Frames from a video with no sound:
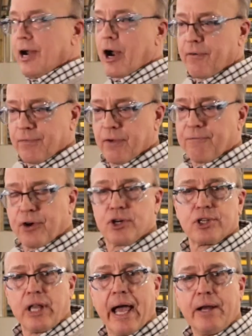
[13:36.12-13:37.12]
at our, the
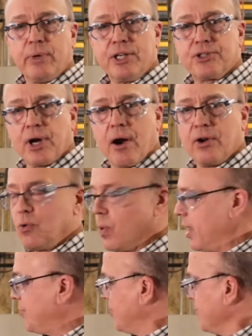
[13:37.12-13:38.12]
first line we started
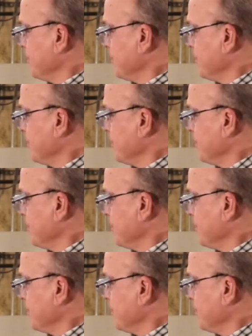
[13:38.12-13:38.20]
with,